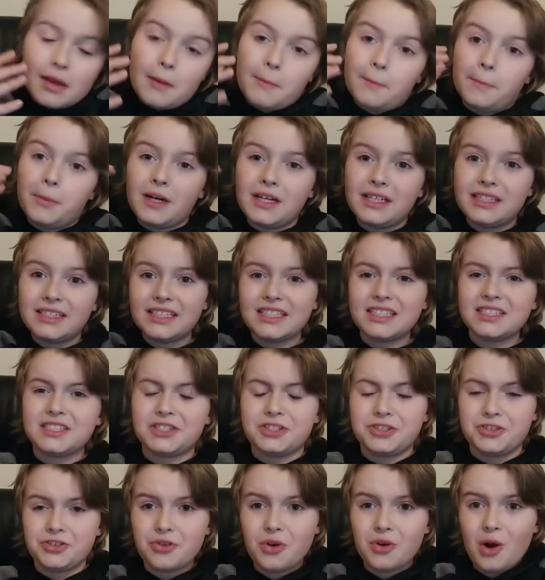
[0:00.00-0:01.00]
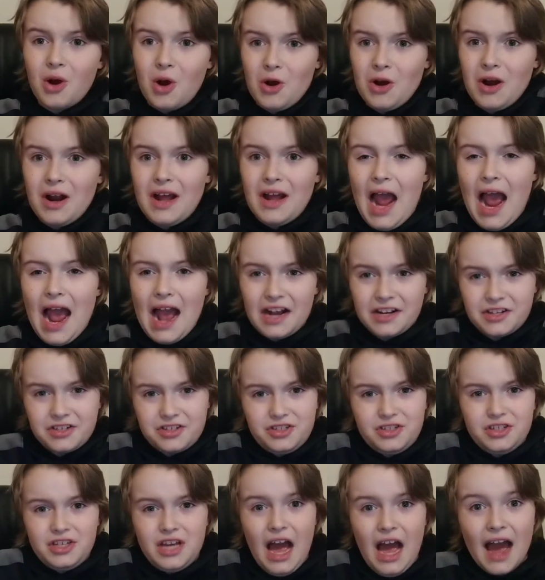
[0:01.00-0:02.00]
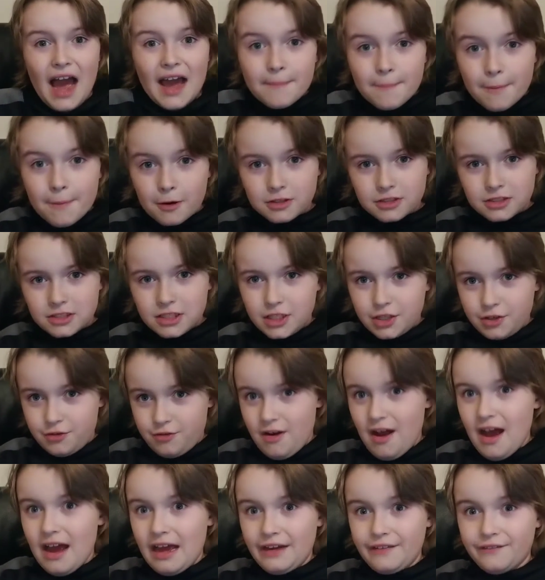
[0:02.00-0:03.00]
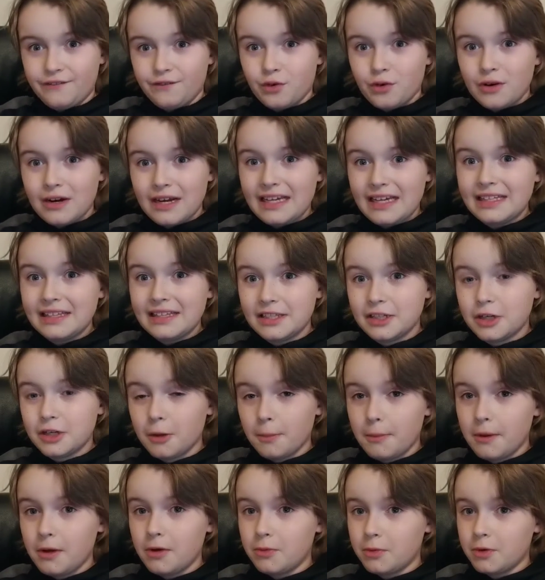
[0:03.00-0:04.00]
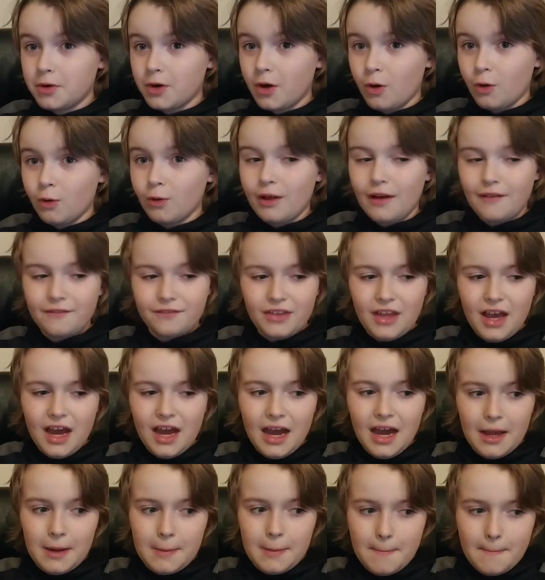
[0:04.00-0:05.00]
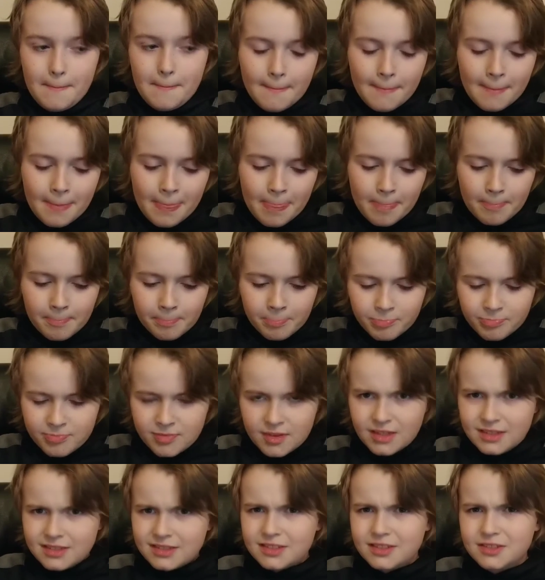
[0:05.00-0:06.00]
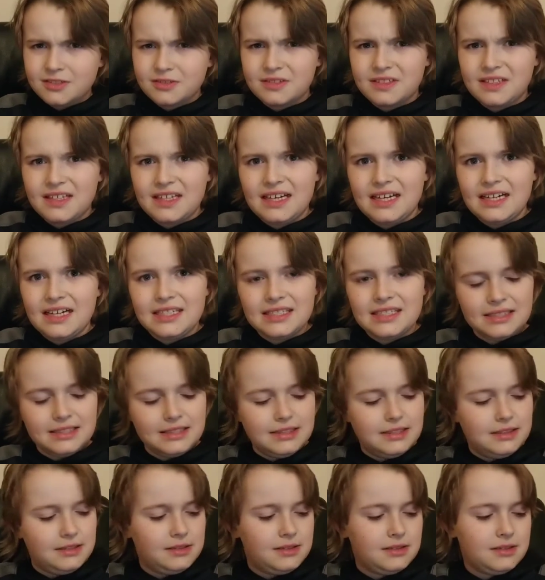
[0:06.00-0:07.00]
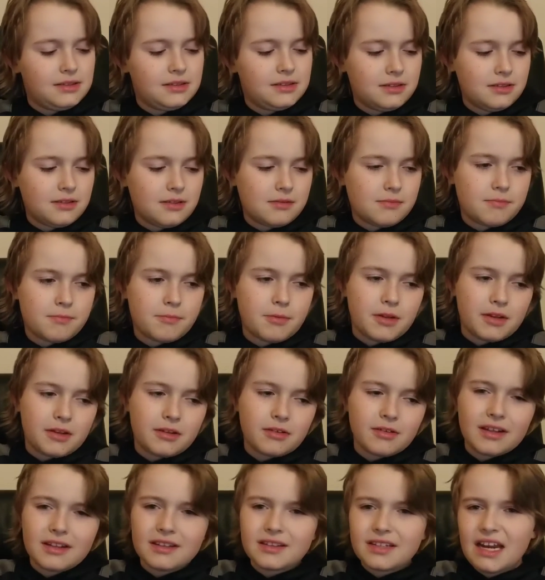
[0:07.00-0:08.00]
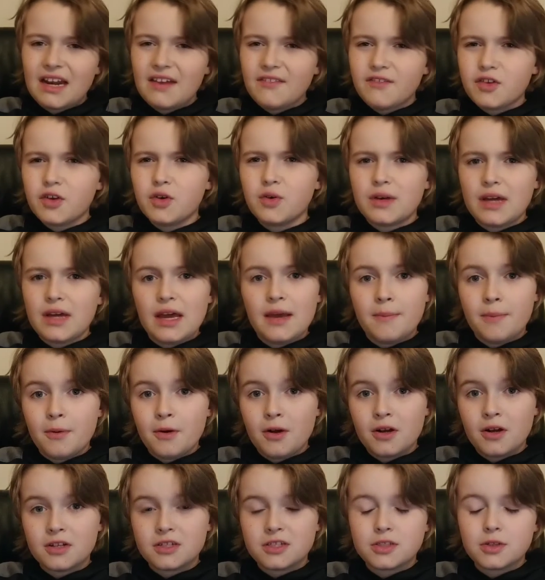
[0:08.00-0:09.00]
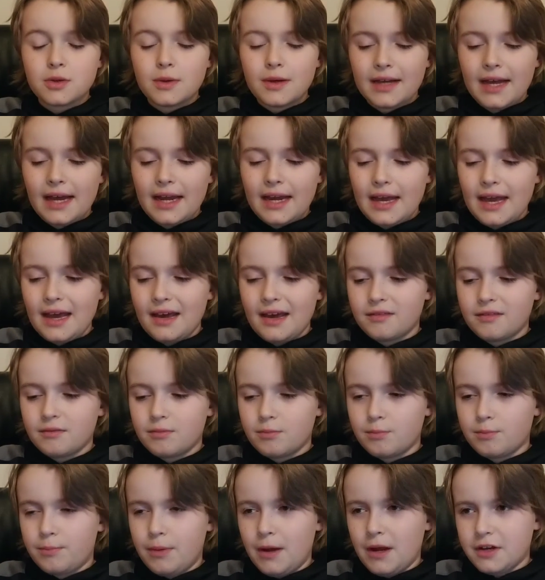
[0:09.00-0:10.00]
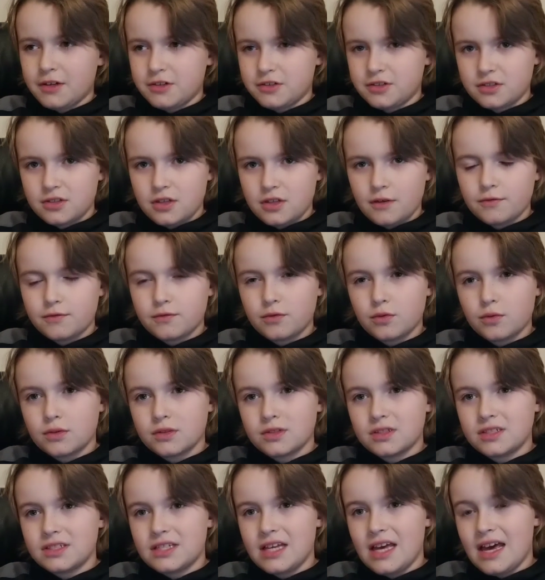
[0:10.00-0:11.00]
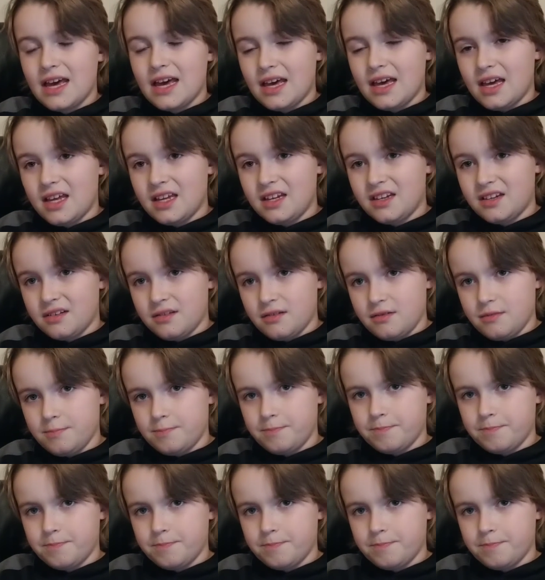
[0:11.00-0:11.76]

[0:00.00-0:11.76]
but in this, you are actually, I personally cried for a little bit when Olaf died. So, yeah. But, so that's kind of an okay part, so it kind of has better stuff towards the end.